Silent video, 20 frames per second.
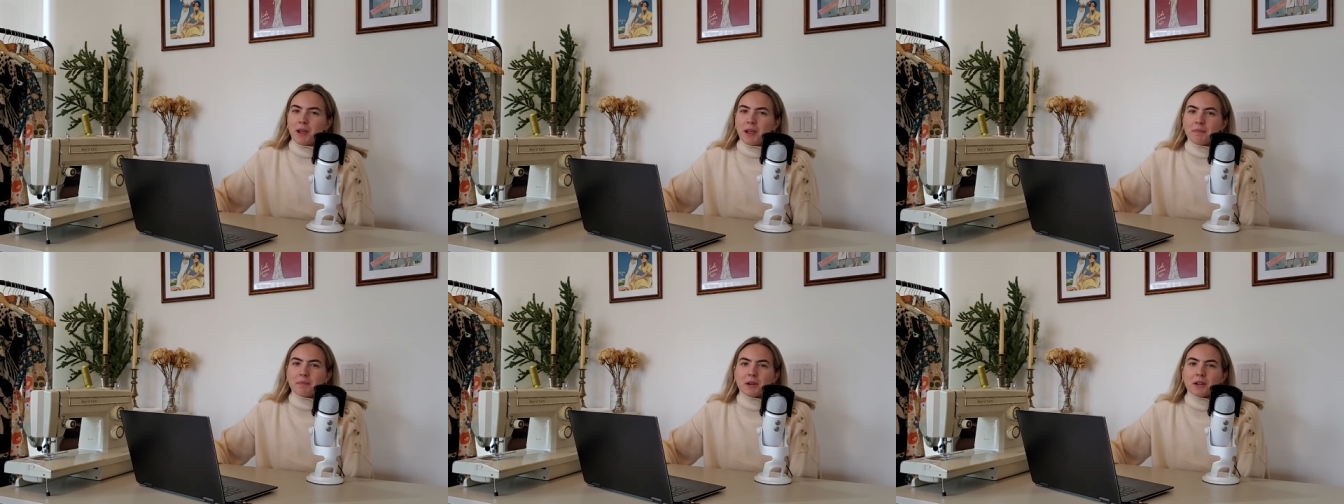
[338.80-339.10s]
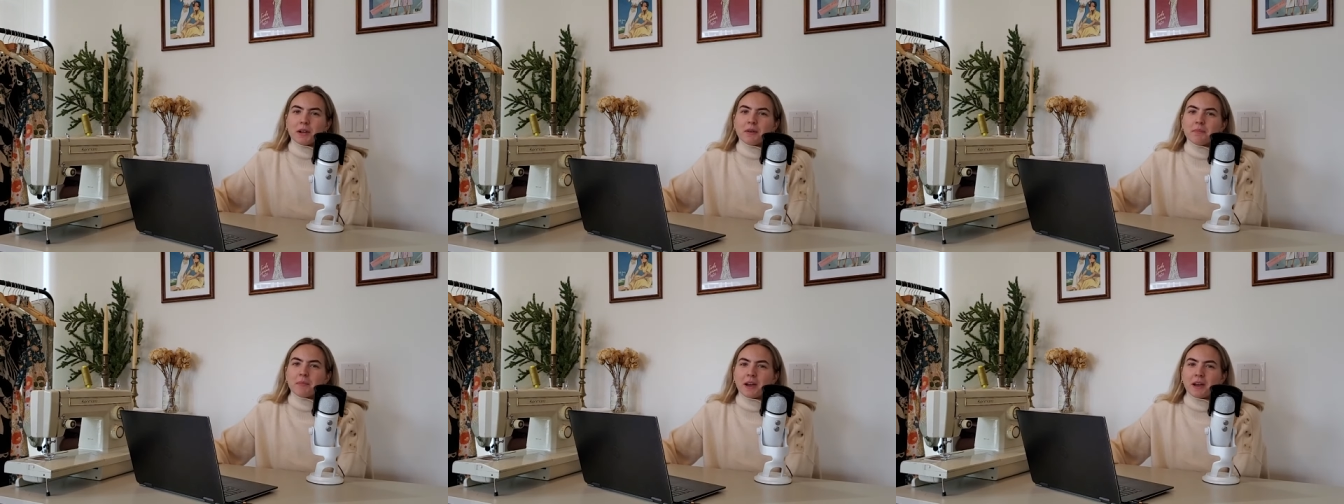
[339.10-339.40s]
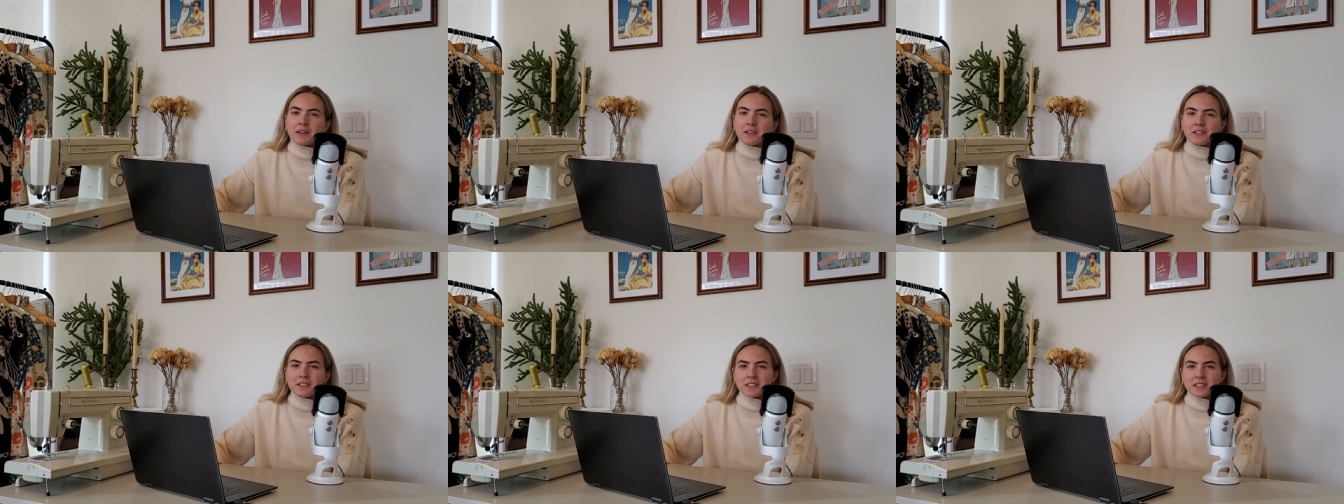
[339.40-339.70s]
Paper Cut
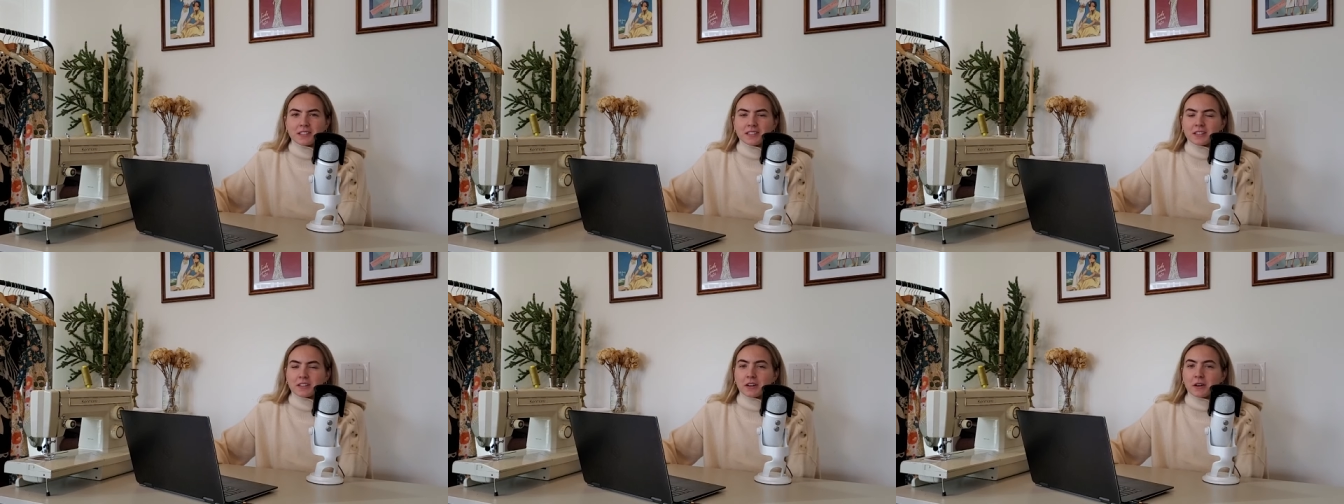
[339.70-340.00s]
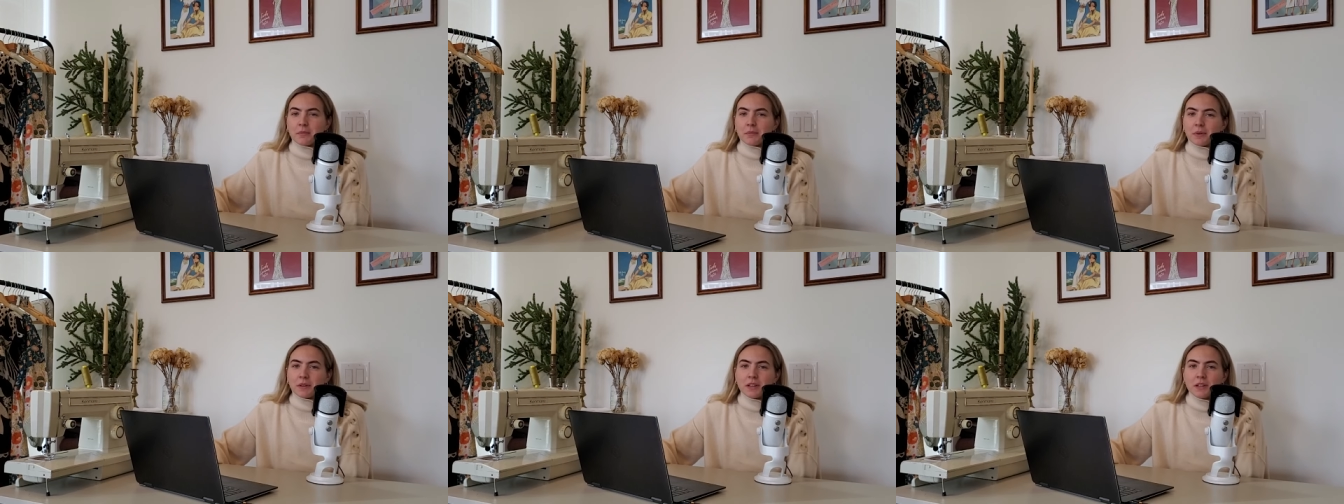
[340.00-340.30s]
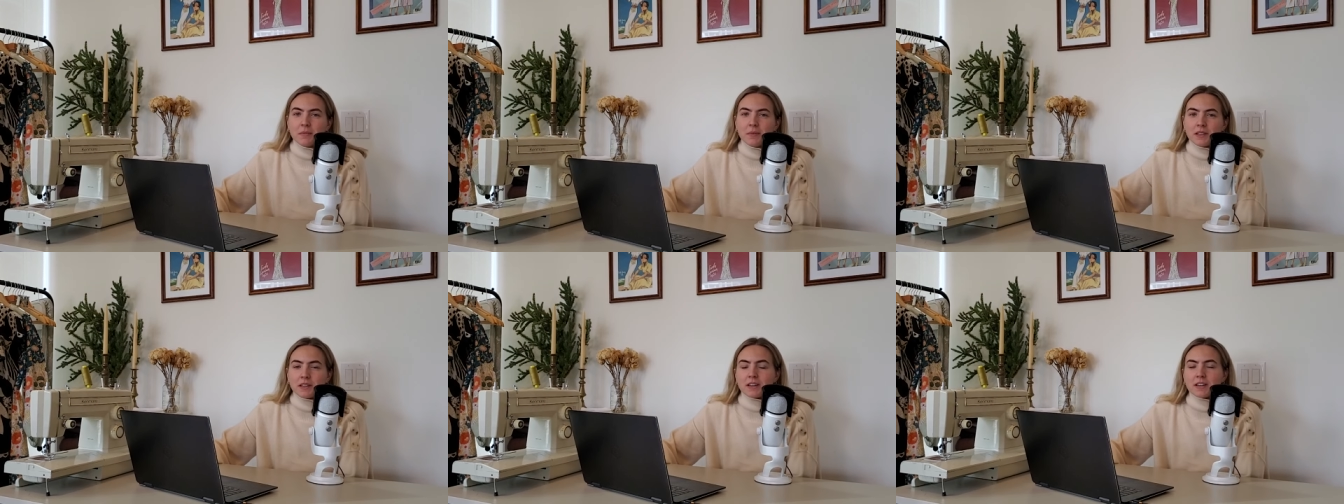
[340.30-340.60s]
Patterns as a company
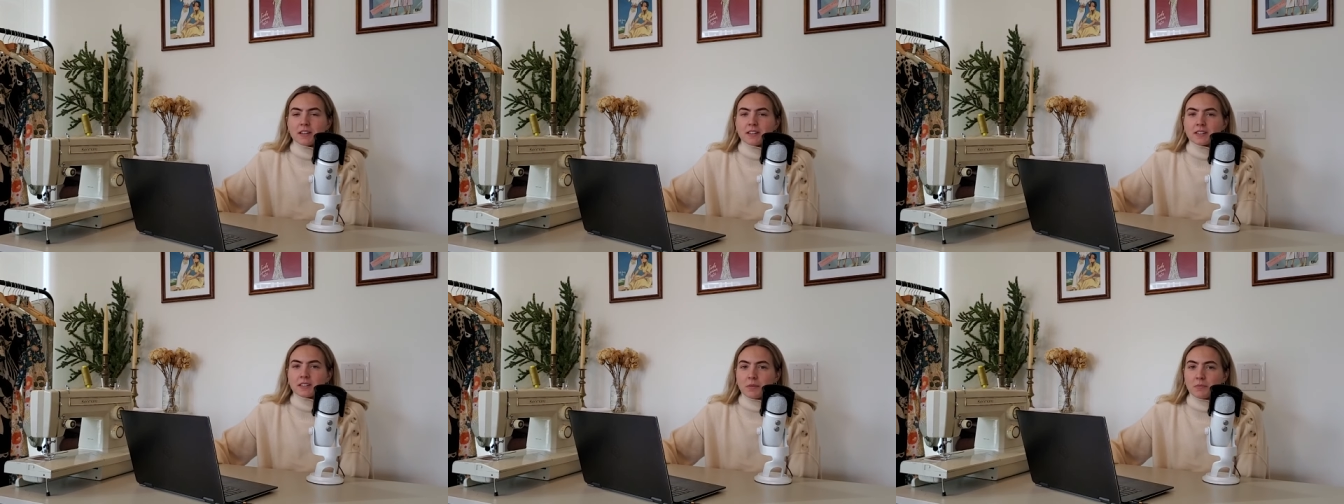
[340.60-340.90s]
because